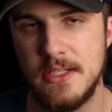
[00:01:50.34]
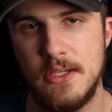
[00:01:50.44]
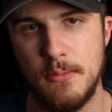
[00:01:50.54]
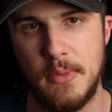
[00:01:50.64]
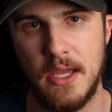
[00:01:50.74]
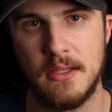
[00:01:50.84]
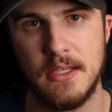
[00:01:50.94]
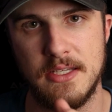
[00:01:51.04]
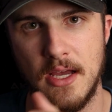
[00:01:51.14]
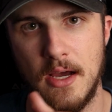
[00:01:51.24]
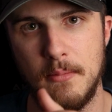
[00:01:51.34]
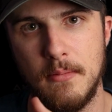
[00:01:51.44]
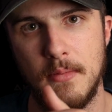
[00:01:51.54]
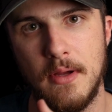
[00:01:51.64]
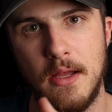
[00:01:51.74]
as you pick this up,
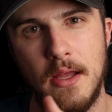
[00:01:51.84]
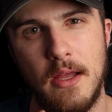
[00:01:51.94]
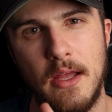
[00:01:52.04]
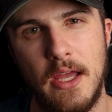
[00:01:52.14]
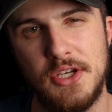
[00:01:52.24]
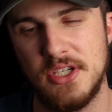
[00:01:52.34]
it